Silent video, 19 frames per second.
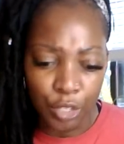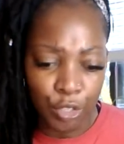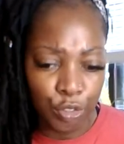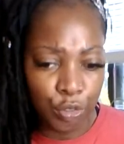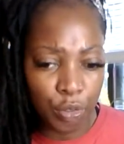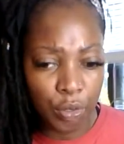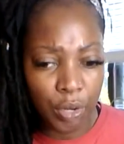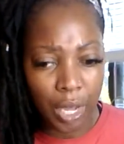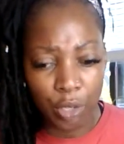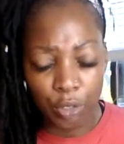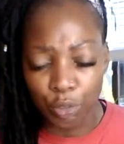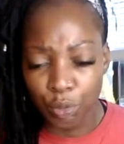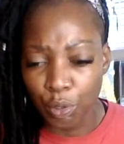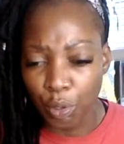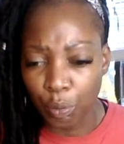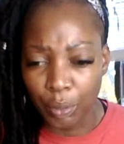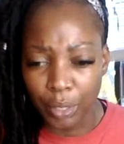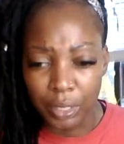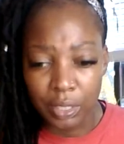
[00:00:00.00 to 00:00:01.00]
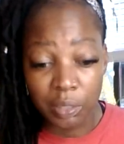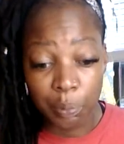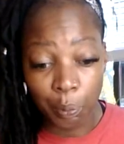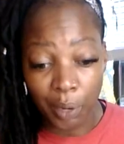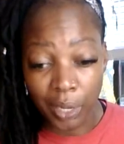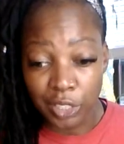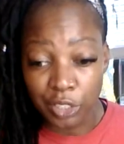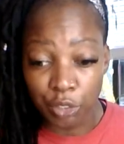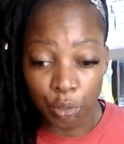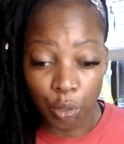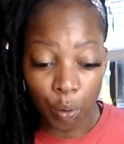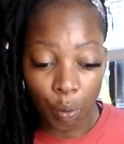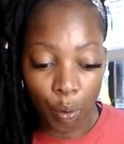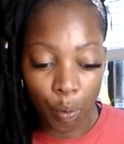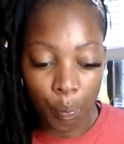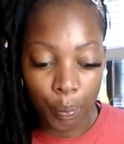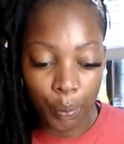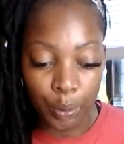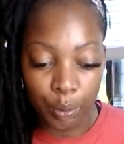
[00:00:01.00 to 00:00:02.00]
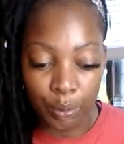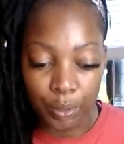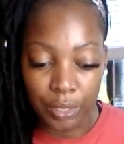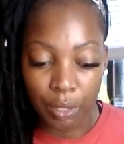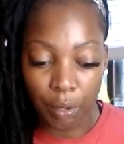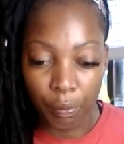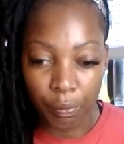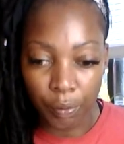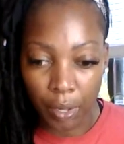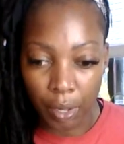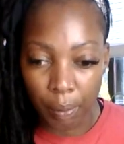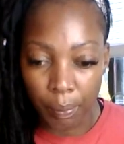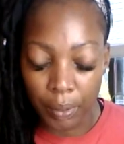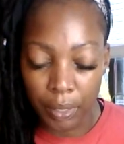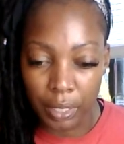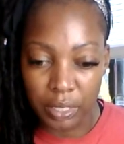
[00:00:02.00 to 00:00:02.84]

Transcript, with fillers: you not you don't express you don't open yourself up